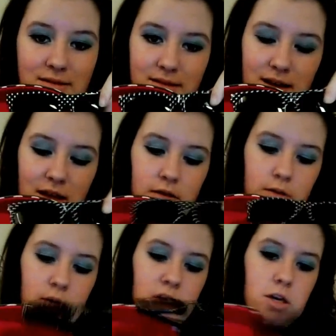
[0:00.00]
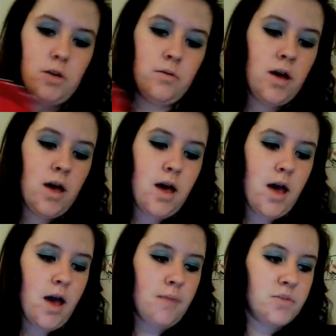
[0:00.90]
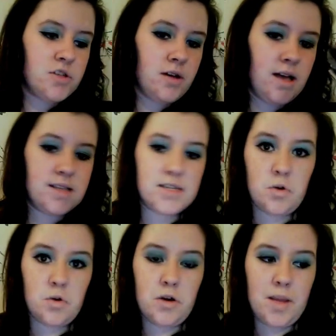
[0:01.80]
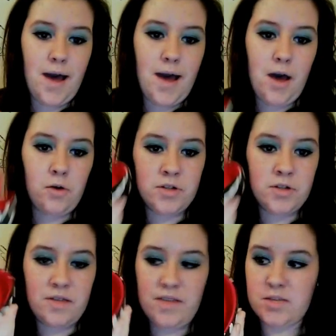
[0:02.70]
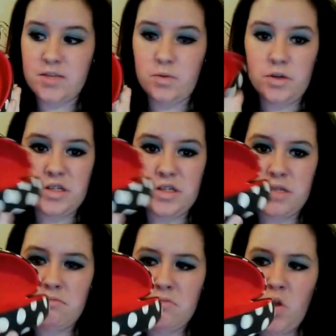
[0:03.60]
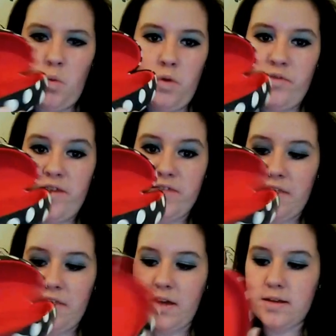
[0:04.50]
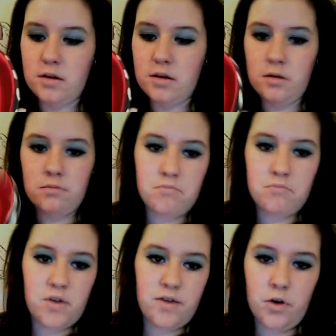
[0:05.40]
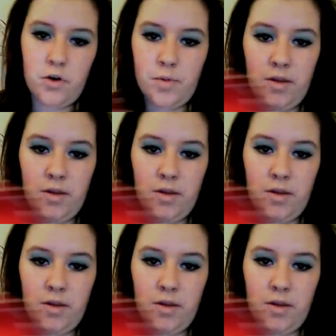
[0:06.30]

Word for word: I thought they were cute. Um, the sunglasses were only a pound and this was 150 I think so pretty affordable.